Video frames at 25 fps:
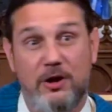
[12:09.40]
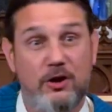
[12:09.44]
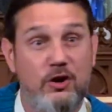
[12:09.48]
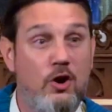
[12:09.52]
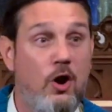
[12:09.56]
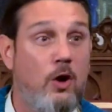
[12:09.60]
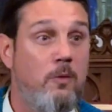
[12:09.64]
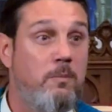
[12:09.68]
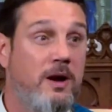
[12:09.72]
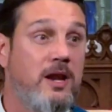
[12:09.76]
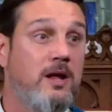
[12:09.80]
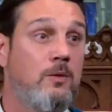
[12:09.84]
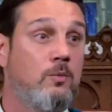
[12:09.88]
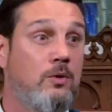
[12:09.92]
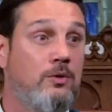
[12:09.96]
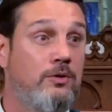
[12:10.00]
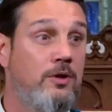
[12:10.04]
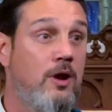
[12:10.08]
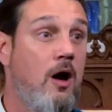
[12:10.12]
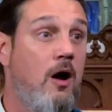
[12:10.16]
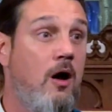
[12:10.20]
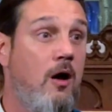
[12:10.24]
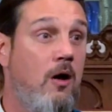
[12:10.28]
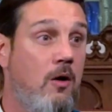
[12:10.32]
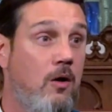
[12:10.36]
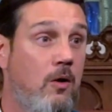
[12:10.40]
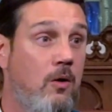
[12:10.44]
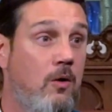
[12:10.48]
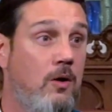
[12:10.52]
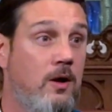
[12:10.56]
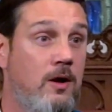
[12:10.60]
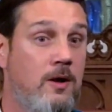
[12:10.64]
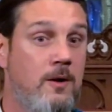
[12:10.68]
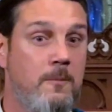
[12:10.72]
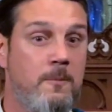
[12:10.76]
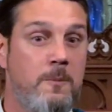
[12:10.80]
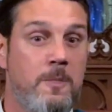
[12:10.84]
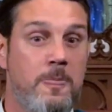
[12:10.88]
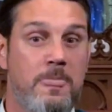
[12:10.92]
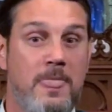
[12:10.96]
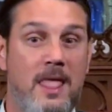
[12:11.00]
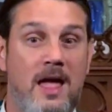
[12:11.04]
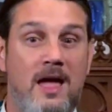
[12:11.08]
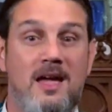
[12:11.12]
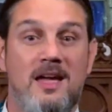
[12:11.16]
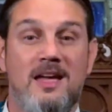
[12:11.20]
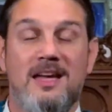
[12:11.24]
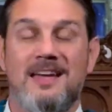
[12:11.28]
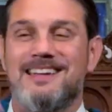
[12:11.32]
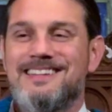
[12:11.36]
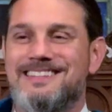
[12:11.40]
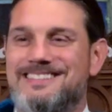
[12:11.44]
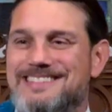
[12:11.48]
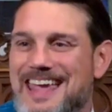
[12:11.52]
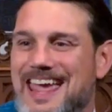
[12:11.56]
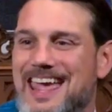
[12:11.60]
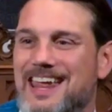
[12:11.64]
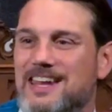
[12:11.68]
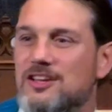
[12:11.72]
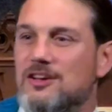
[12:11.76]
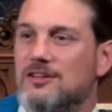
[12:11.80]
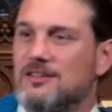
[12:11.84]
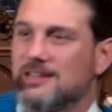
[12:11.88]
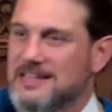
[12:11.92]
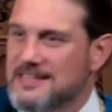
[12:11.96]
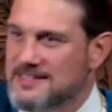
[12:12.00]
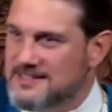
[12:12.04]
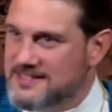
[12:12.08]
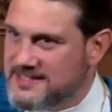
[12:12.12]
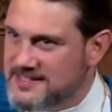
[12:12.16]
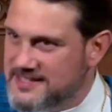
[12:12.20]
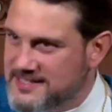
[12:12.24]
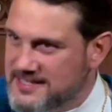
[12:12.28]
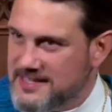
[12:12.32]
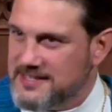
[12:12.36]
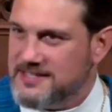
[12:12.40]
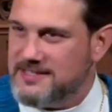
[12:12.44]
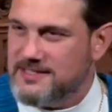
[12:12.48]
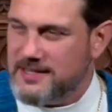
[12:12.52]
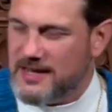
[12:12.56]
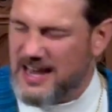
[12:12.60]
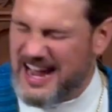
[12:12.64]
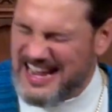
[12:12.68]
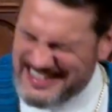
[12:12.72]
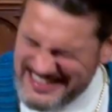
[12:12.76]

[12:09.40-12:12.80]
but nobody will know. Daniel insisted on